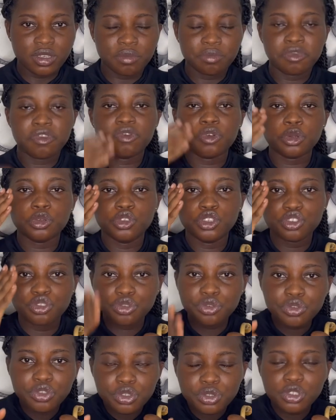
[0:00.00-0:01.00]
before you
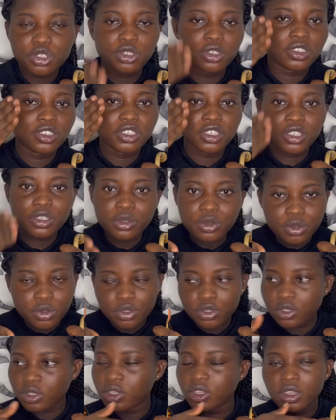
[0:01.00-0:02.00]
introduce your
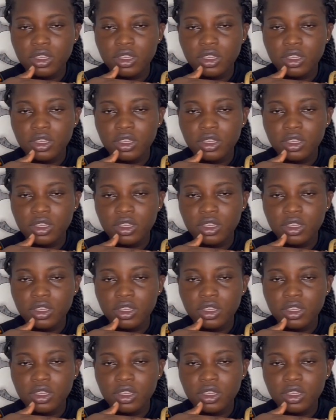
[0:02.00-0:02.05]
skills,